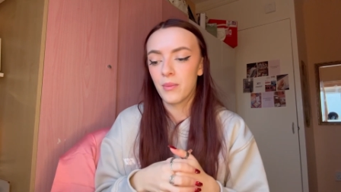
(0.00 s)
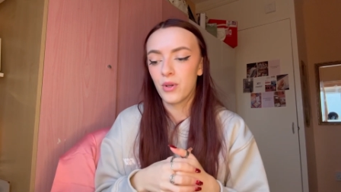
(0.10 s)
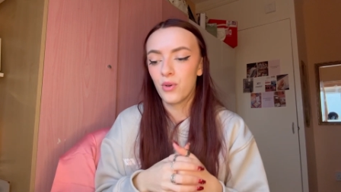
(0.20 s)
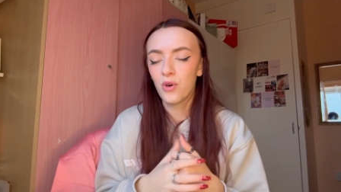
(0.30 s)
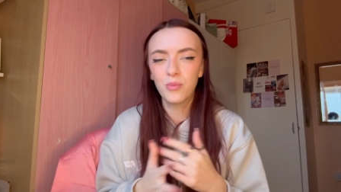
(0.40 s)

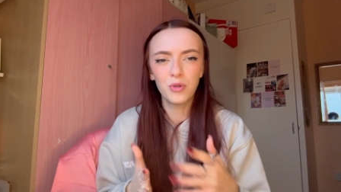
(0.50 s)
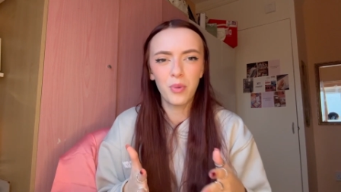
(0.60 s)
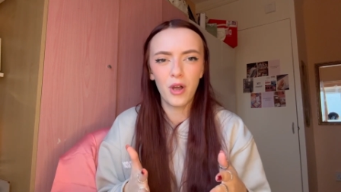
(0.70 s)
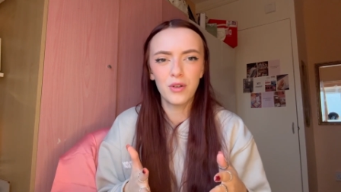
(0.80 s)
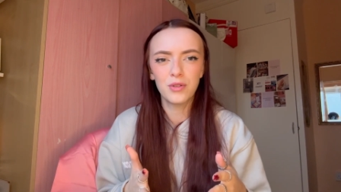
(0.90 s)
Normal
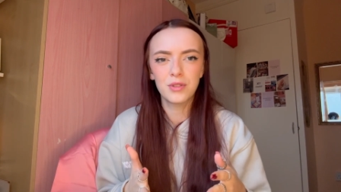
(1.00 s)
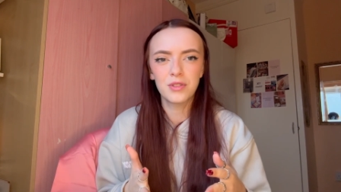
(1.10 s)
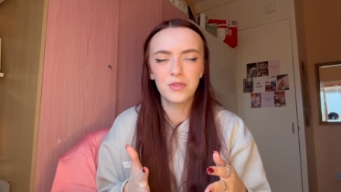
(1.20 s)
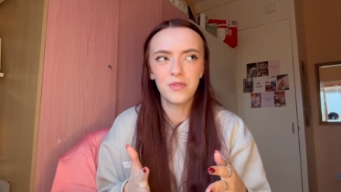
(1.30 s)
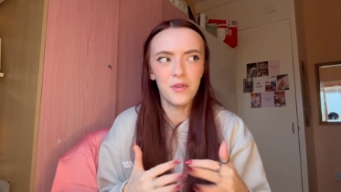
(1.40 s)

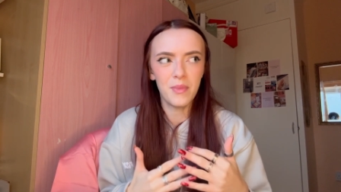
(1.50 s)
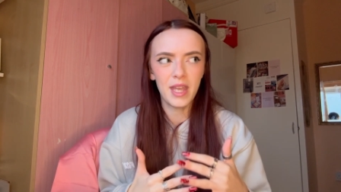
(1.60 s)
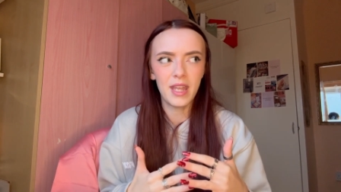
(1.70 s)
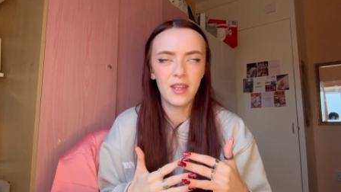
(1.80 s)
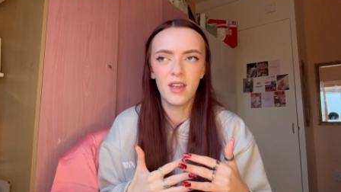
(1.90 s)
posts for
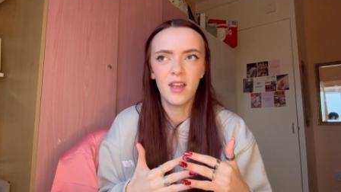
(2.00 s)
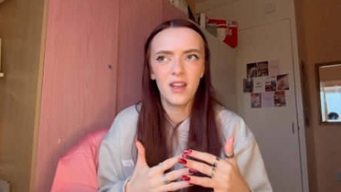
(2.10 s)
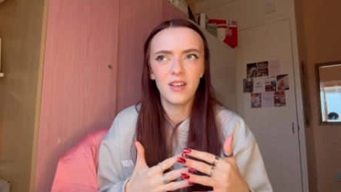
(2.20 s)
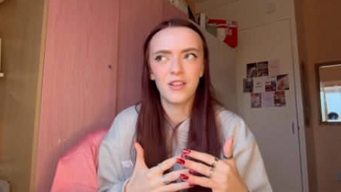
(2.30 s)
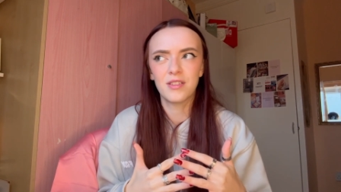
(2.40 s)
me
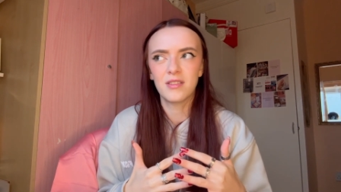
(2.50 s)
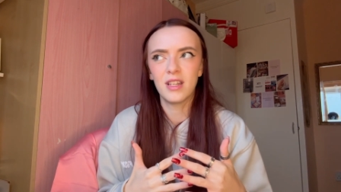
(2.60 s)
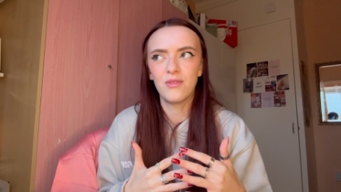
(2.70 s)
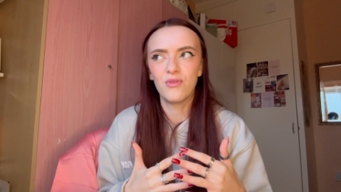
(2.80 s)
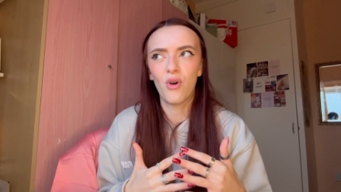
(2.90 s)
just
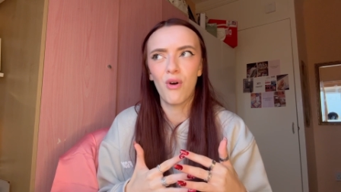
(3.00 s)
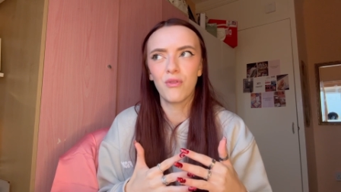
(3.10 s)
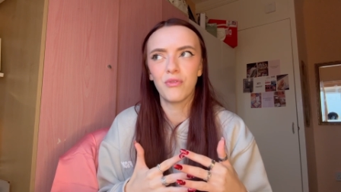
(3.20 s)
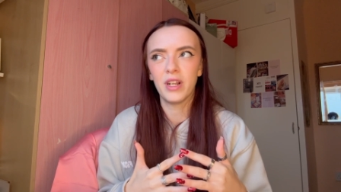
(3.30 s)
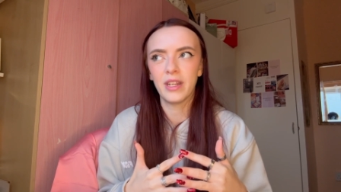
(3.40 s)
did not
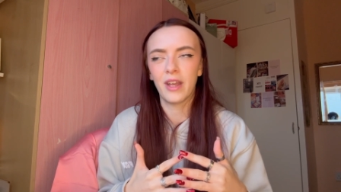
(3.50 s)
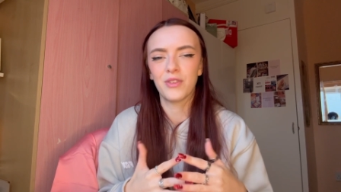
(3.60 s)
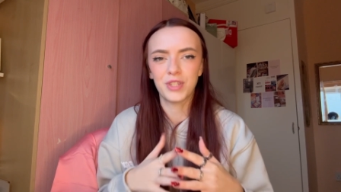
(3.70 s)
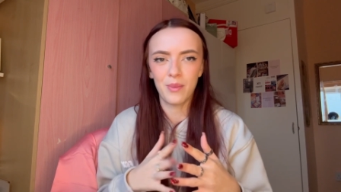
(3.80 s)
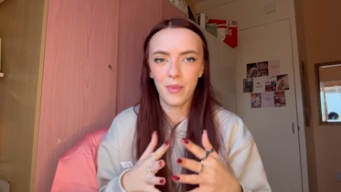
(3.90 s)
really get
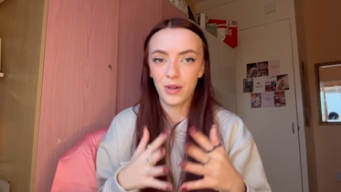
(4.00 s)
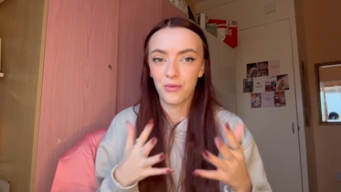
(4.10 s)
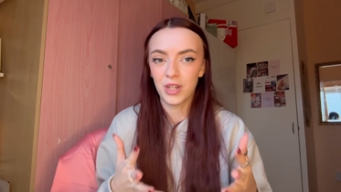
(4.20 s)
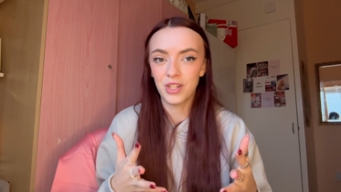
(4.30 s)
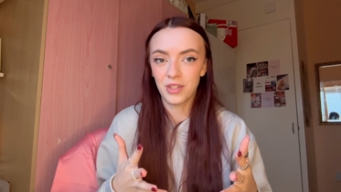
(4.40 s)
the same amount
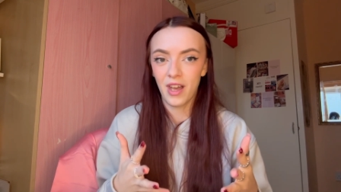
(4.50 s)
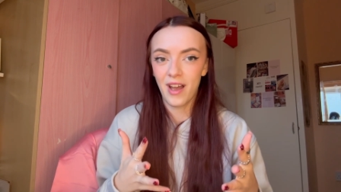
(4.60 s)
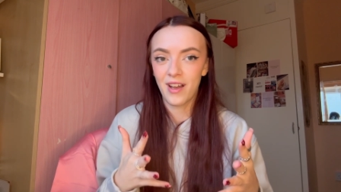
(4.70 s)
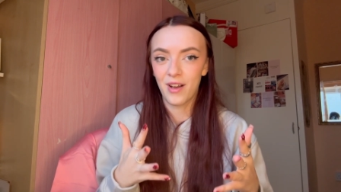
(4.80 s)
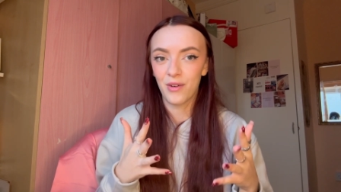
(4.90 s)
of reach
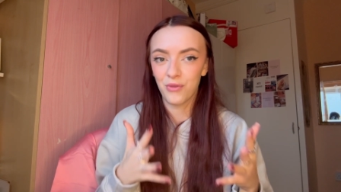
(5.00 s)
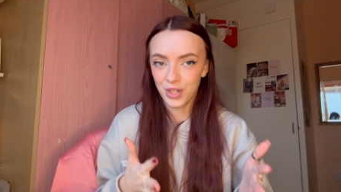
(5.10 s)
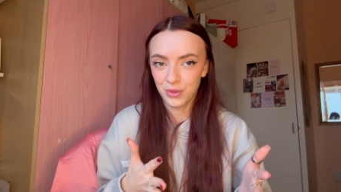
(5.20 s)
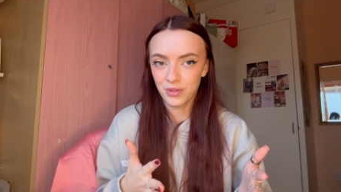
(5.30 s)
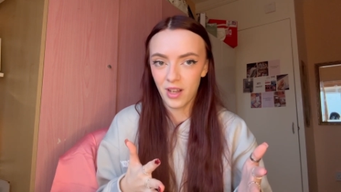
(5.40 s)
that a
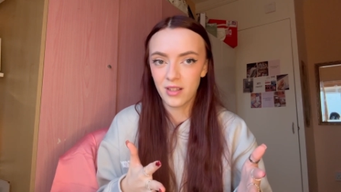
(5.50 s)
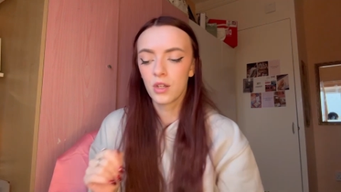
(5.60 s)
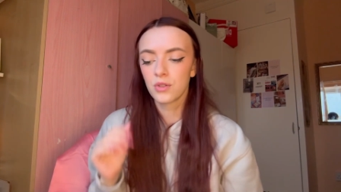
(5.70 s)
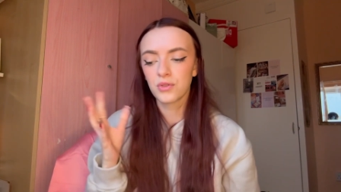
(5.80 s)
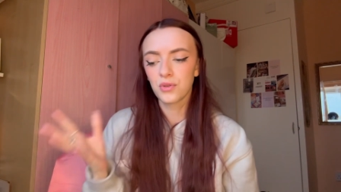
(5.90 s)
reel
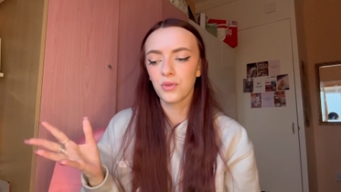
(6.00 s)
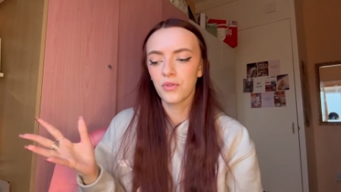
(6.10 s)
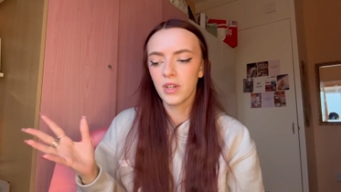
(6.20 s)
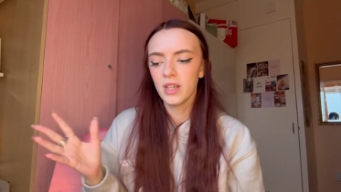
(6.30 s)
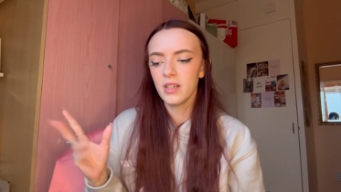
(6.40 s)
does.
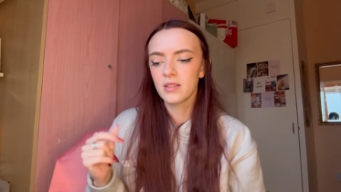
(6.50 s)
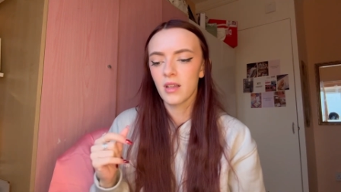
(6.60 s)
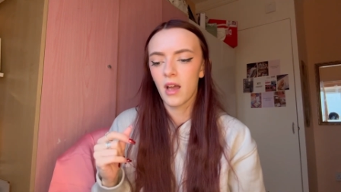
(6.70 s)
Stories,